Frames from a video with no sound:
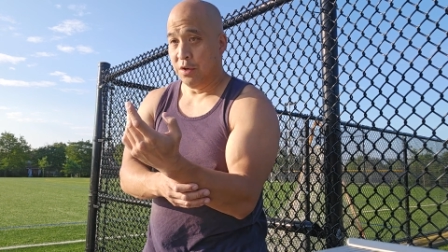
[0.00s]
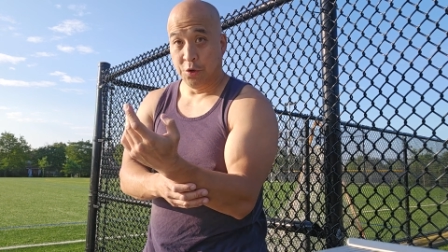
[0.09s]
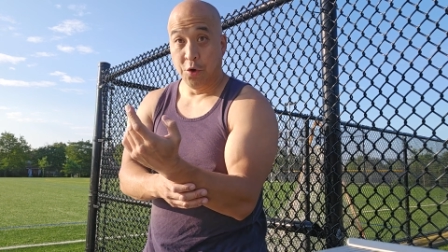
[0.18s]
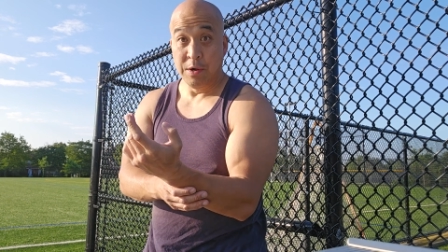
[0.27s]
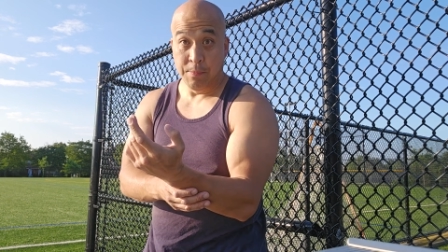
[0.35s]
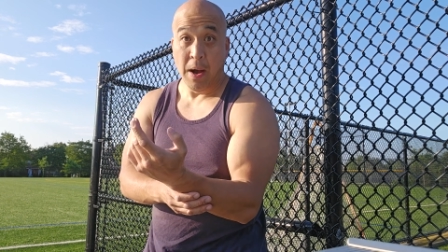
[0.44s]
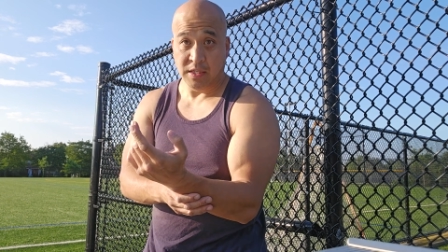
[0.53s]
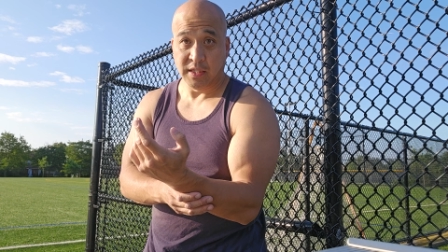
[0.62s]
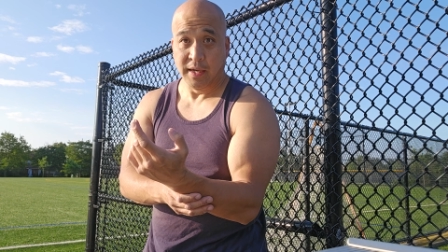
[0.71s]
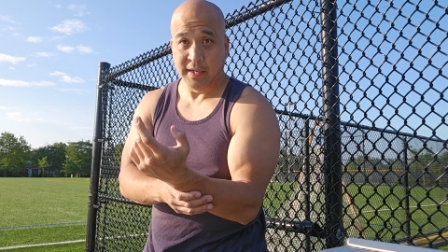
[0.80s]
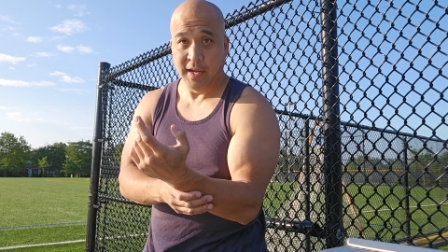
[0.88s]
dirty
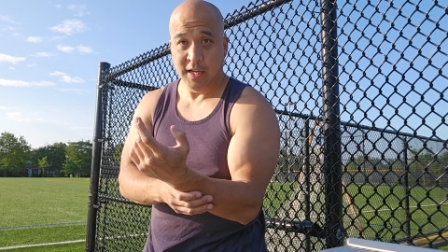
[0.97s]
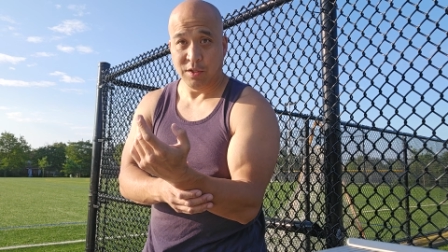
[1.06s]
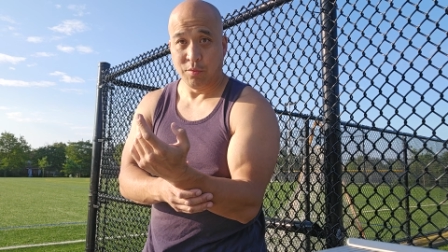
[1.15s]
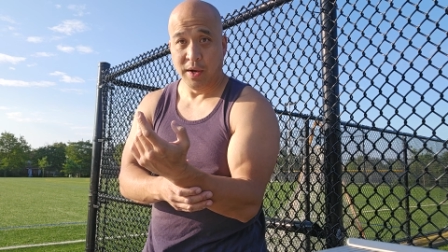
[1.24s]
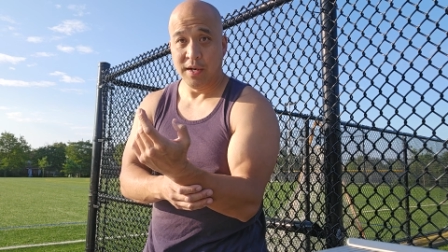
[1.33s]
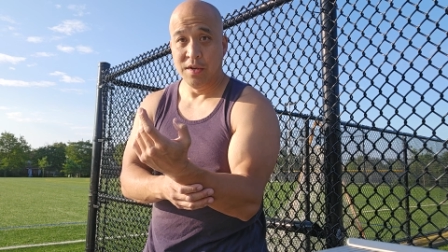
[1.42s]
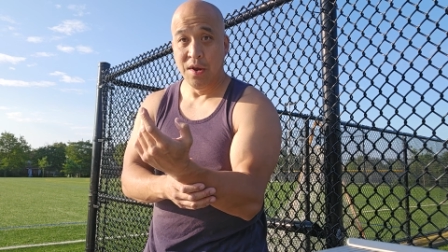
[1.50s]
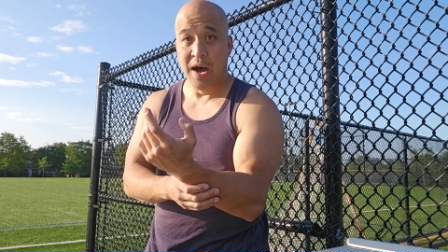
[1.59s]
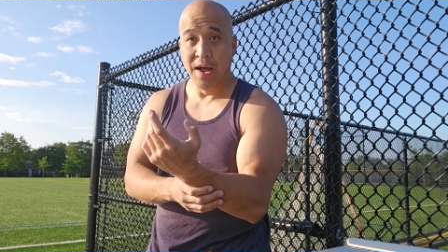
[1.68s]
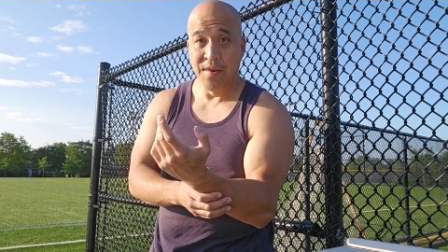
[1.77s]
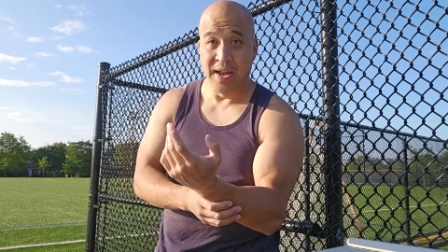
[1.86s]
boxing, I guess, right?
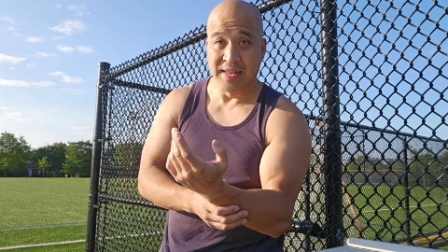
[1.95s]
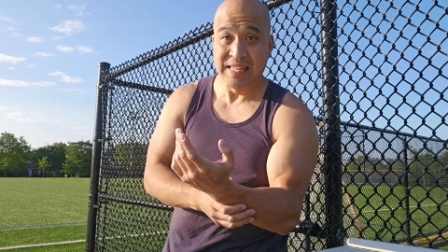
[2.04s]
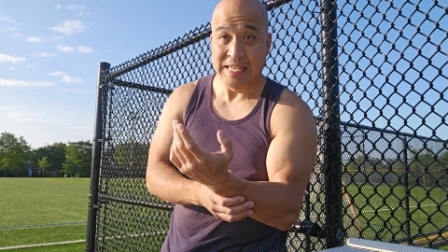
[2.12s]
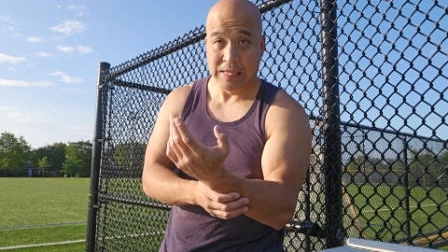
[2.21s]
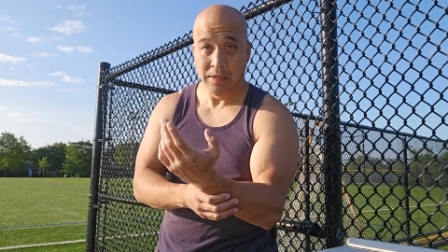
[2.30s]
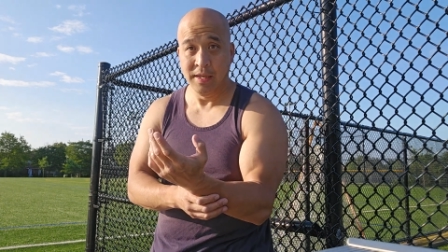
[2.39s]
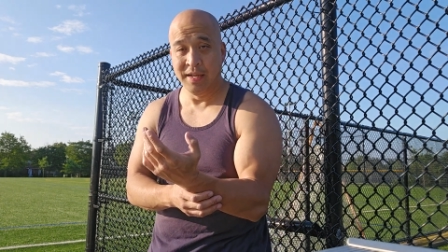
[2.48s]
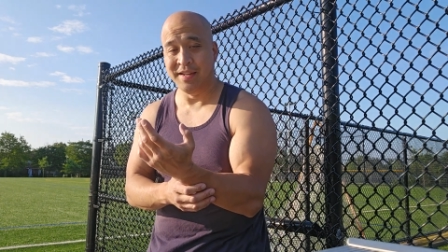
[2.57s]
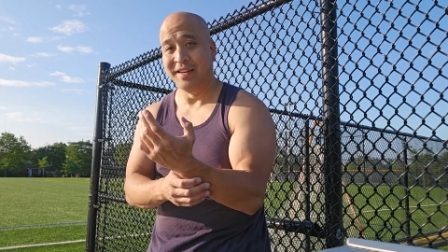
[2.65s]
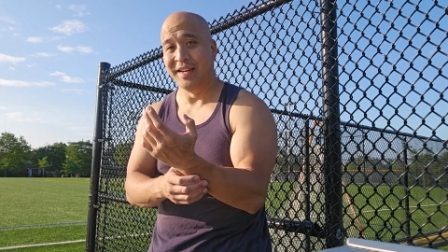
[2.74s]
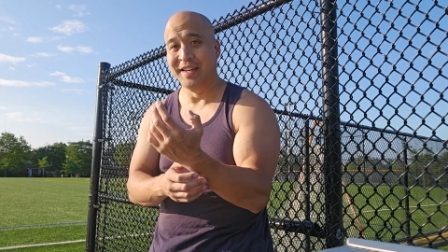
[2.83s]
Not legal
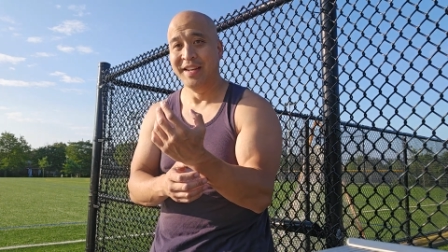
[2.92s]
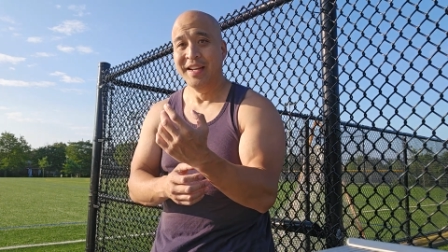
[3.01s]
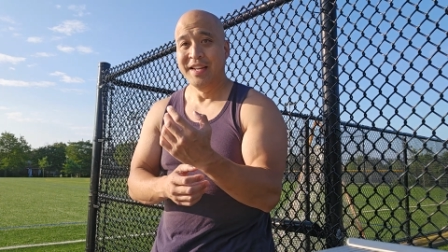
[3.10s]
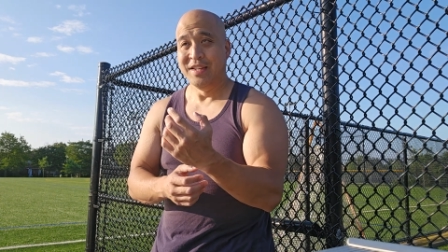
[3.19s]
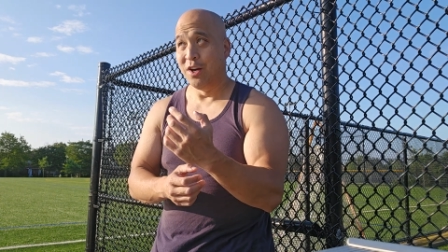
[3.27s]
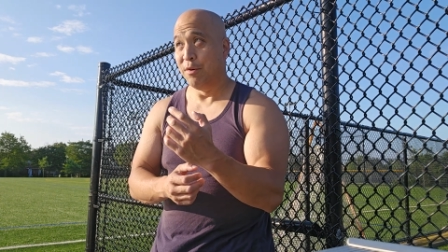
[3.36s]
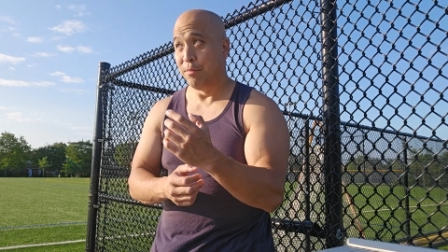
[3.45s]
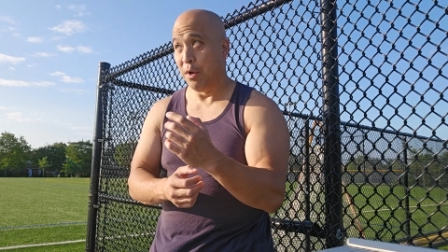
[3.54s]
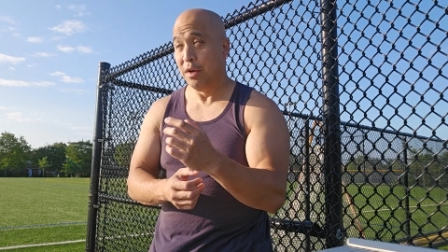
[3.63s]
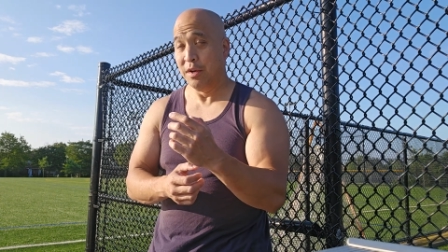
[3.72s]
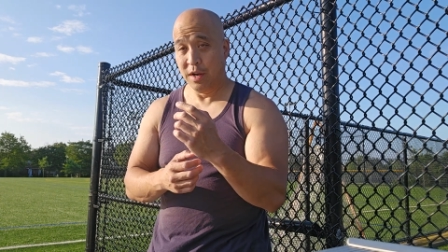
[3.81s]
in
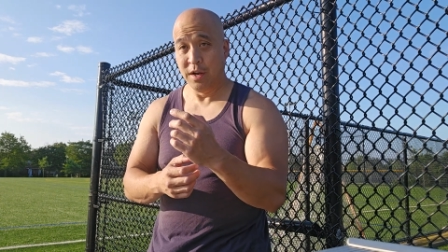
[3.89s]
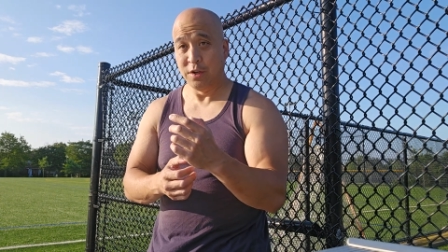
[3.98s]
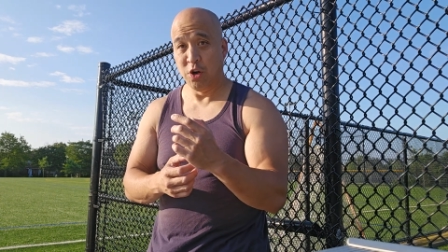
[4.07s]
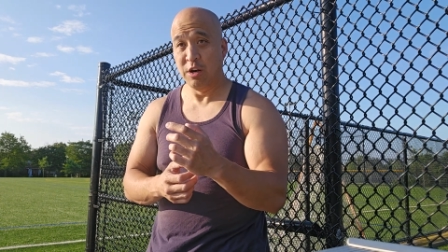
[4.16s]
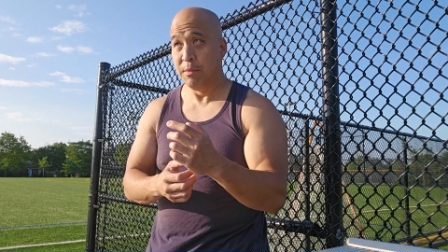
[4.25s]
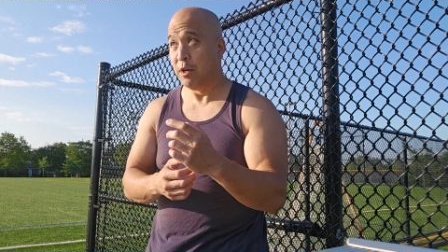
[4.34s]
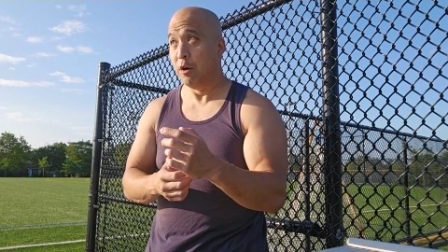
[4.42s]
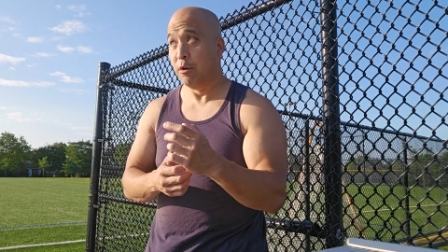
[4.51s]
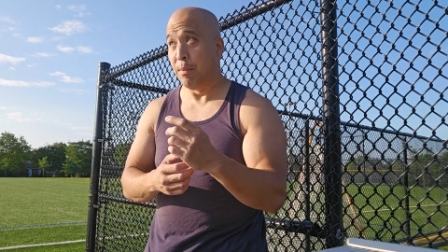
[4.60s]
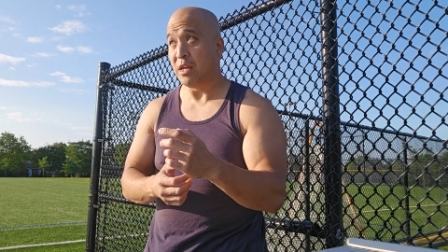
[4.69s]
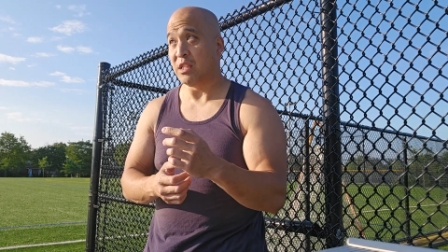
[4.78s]
tournament
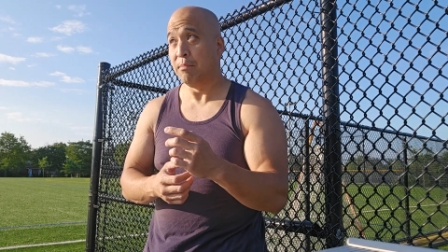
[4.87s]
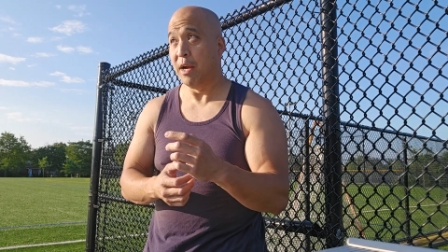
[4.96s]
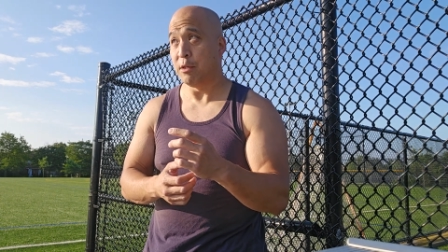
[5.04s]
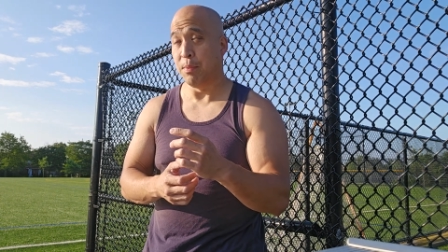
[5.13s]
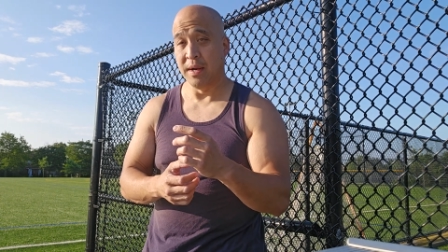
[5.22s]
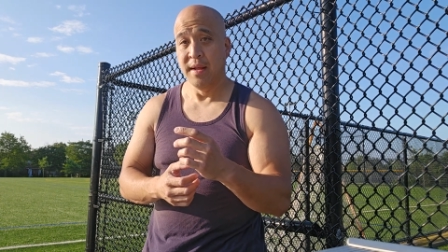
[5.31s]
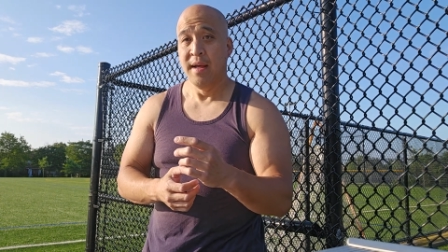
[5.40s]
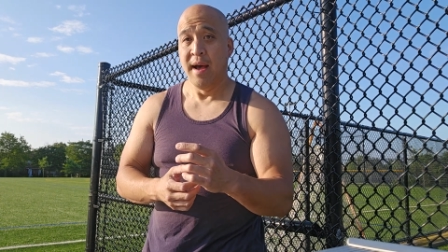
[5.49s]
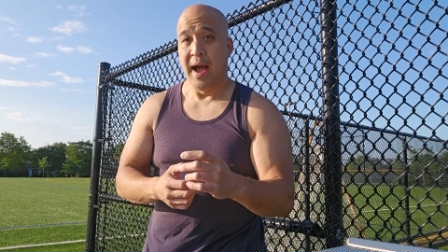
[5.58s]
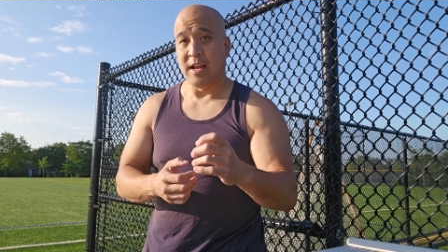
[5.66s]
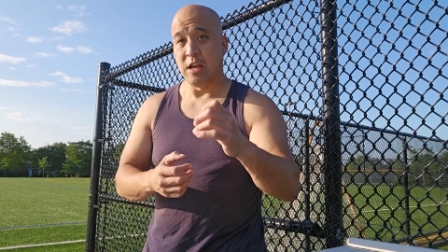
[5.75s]
or boxing match, but
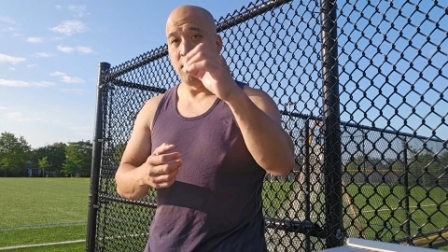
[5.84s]
I can